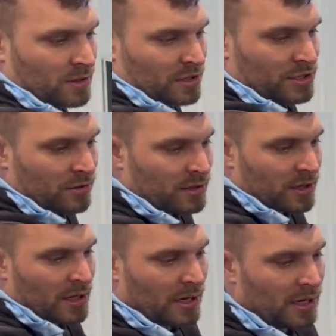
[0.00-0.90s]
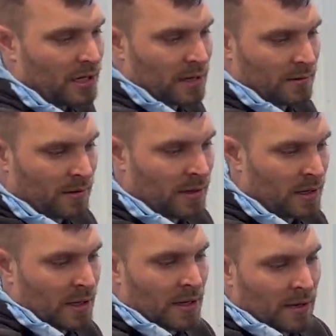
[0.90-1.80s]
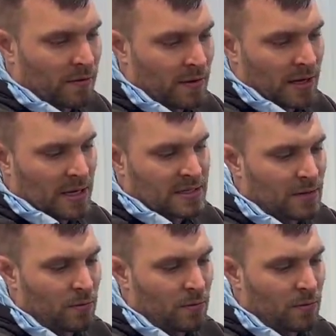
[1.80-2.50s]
going to show you, for the guys that